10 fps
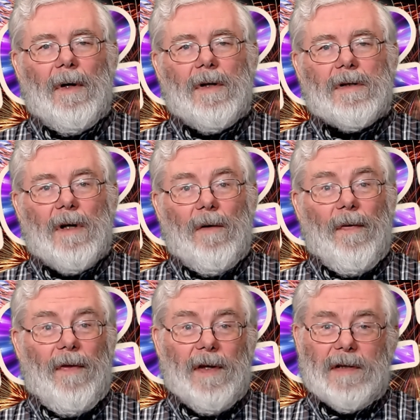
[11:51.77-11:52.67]
So
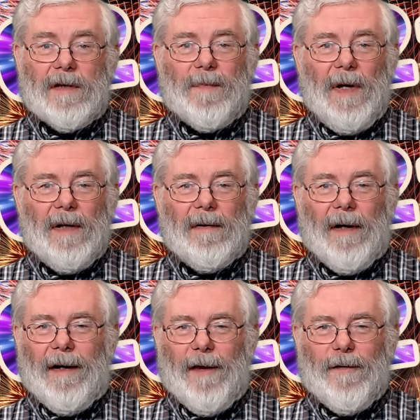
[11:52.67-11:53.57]
this has been
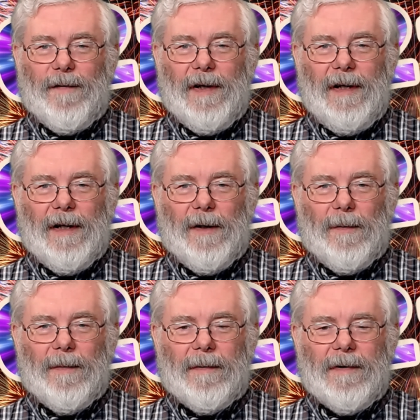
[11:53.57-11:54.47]
another
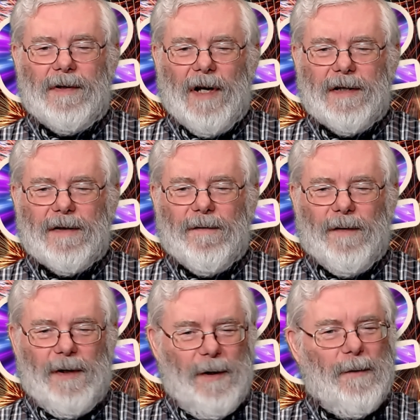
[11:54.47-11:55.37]
video just for
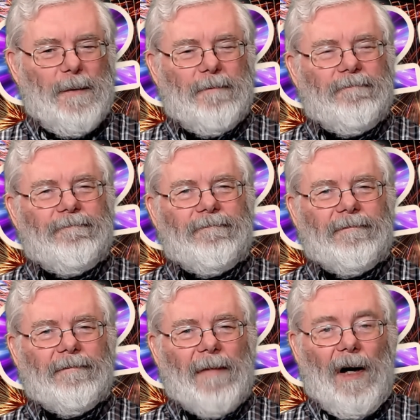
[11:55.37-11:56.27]
you.
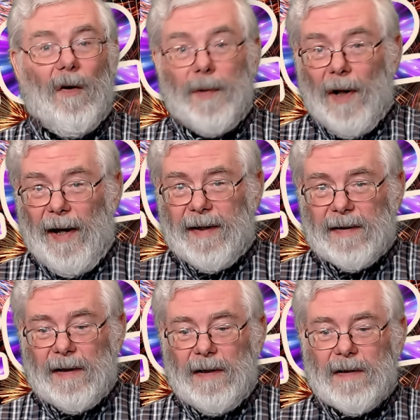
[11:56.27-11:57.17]
I hope you like
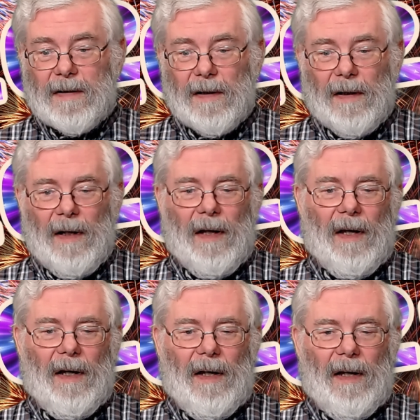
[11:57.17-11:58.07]
these
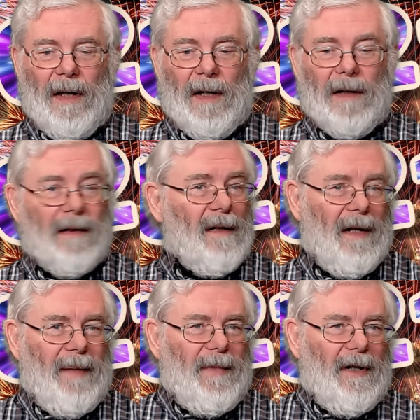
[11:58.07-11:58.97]
and
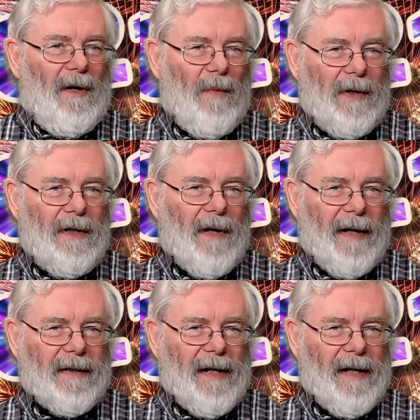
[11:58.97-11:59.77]
let me know what you'd like to